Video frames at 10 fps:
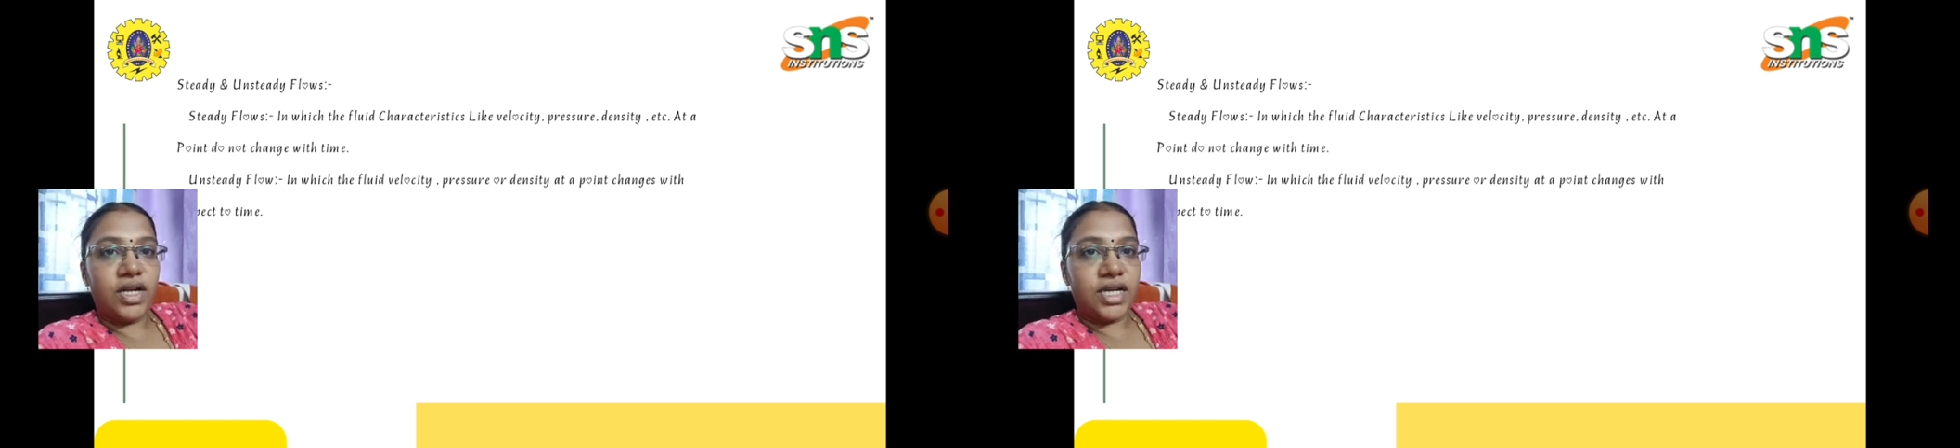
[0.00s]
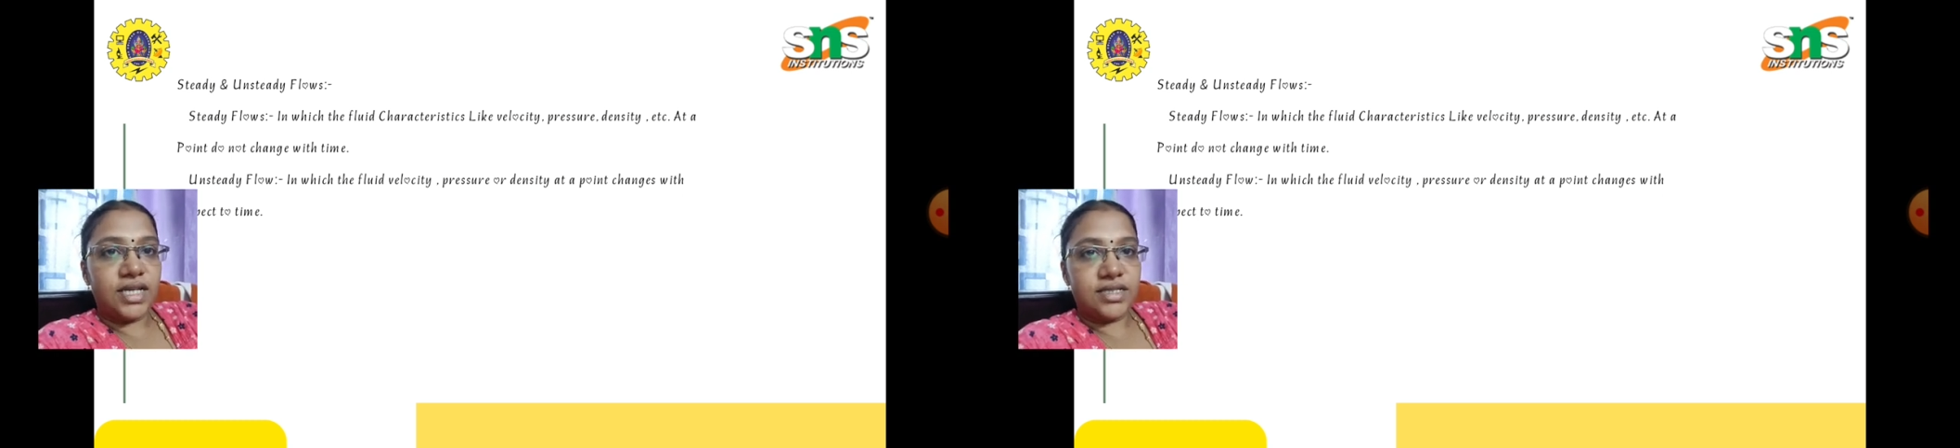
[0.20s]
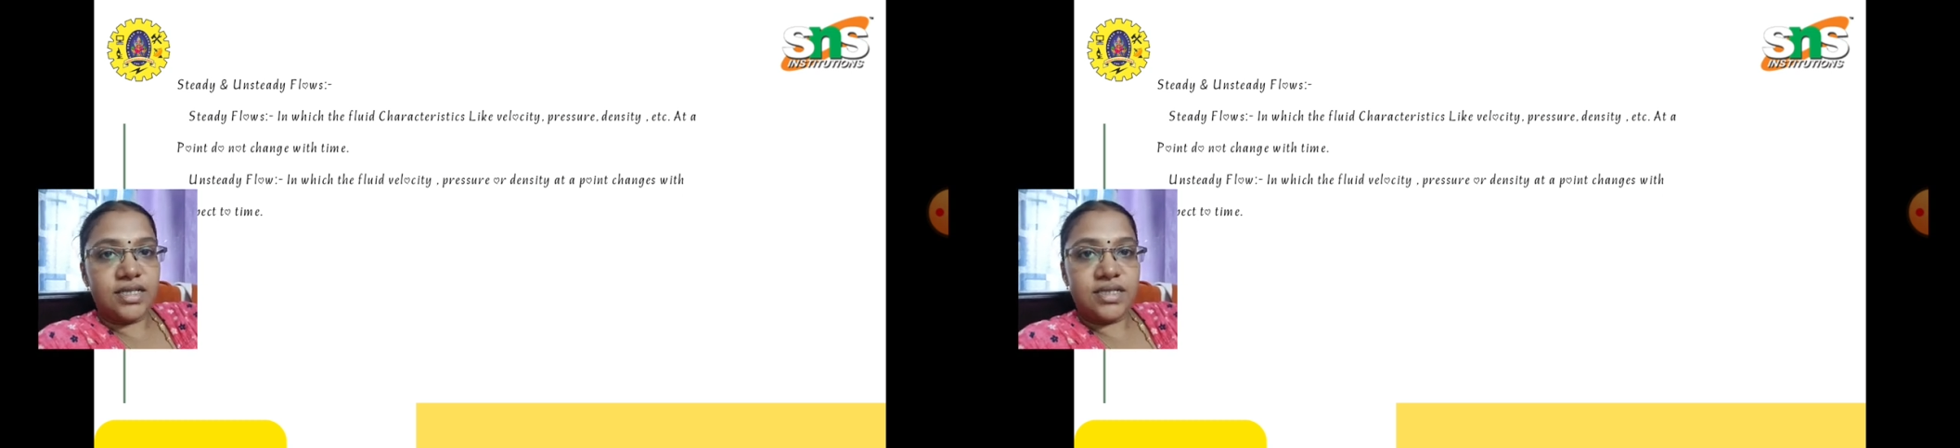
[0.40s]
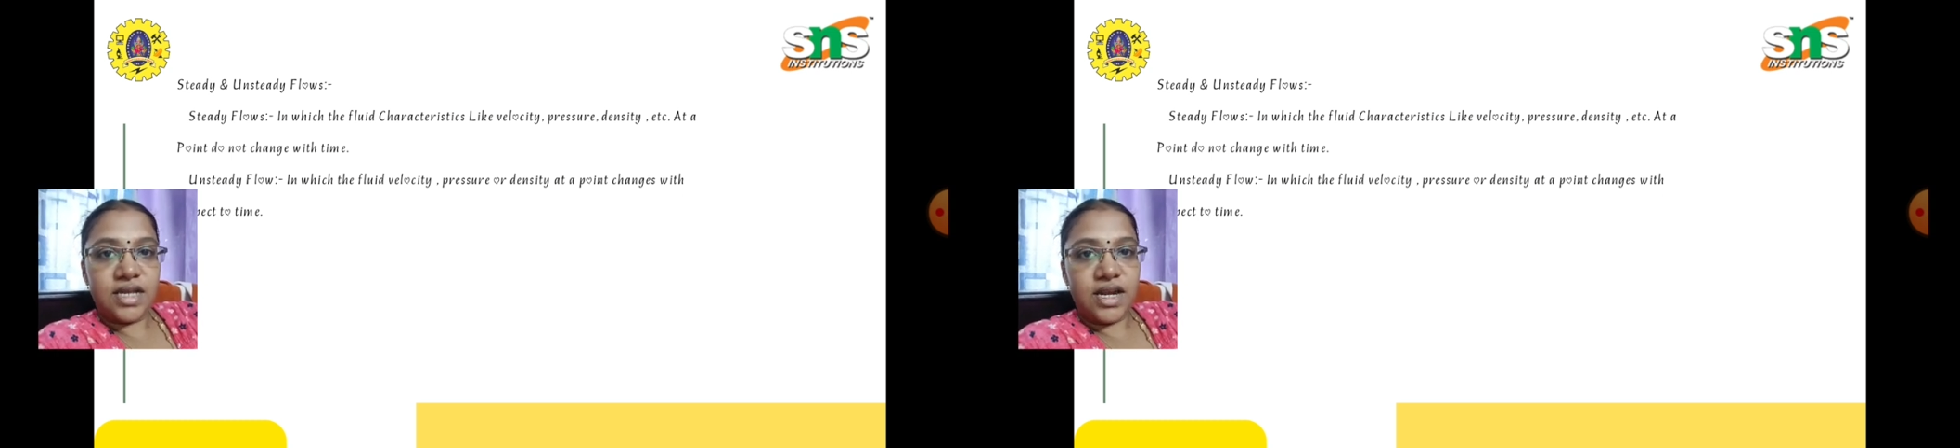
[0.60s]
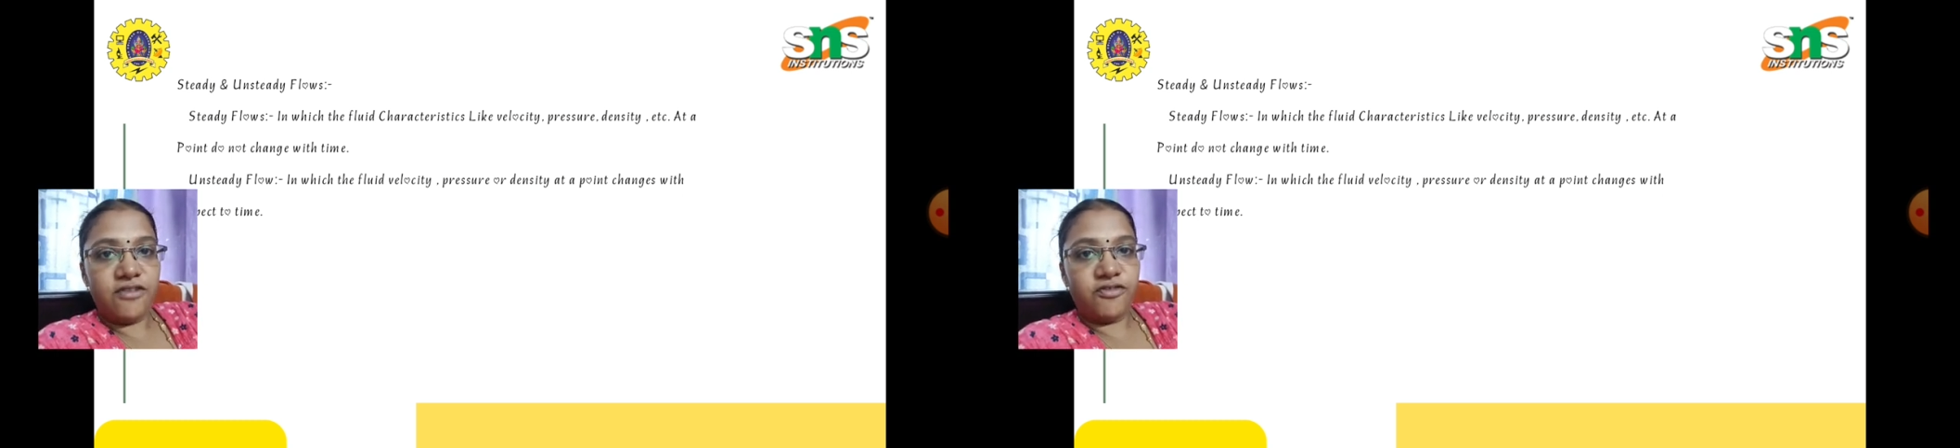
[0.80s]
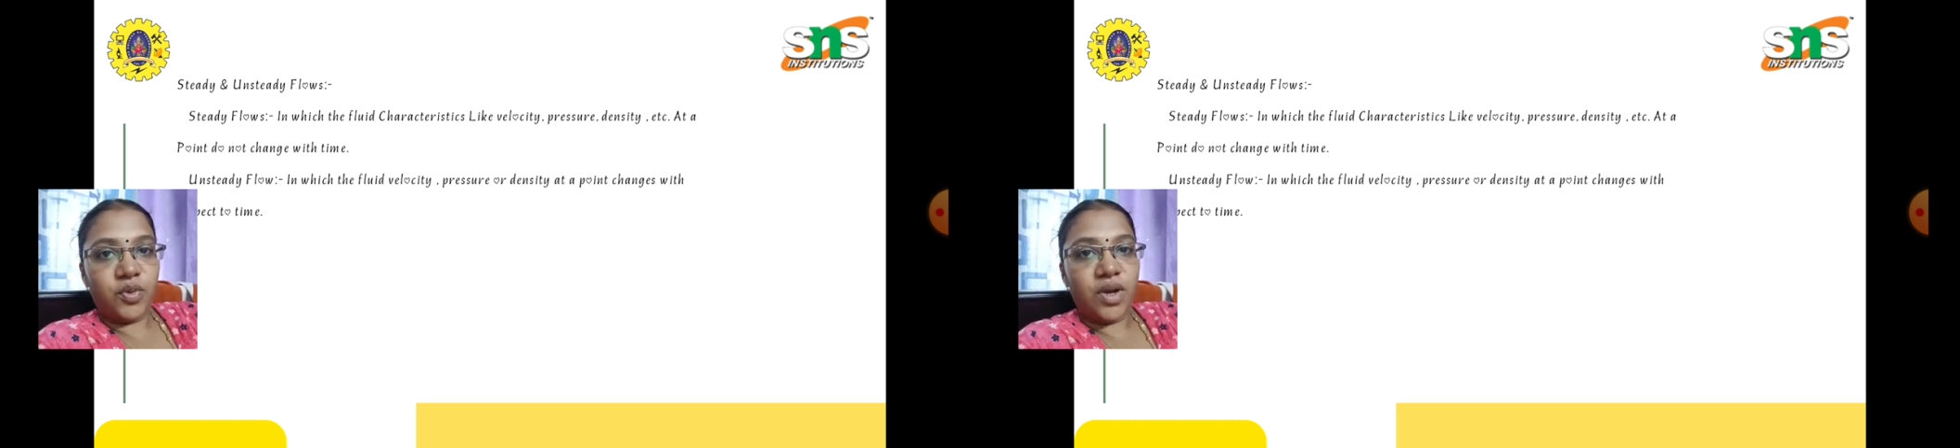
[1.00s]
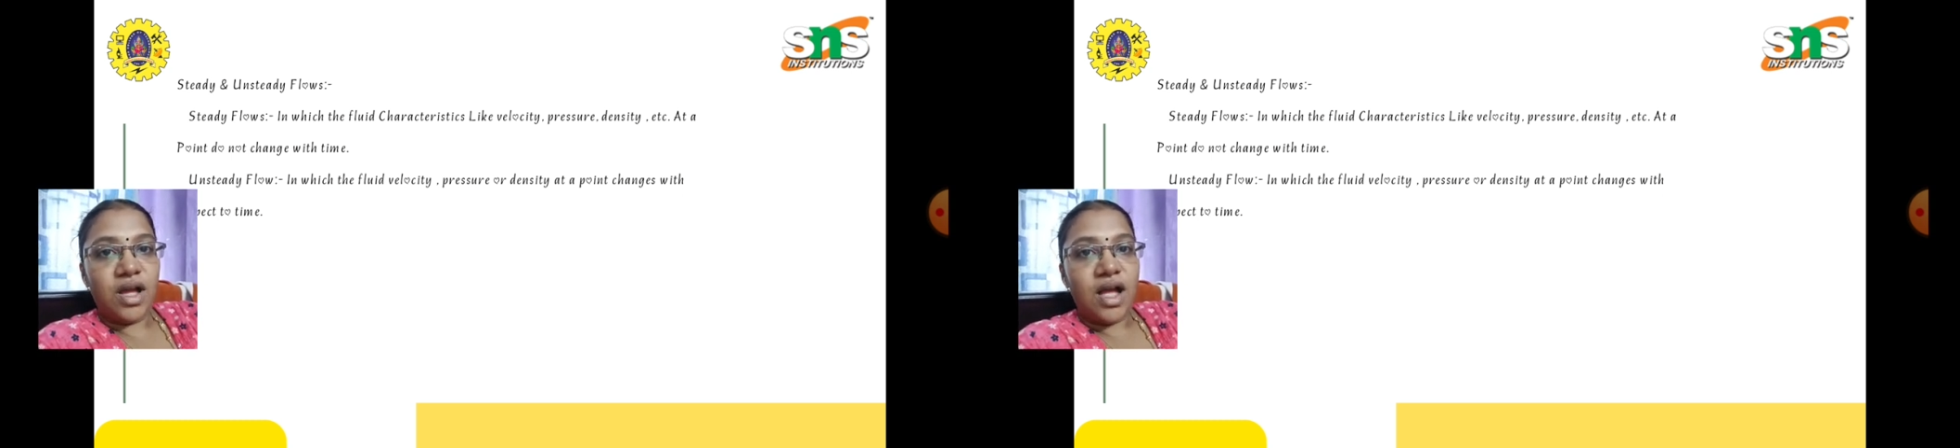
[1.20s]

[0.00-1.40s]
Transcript: it as a steady flow.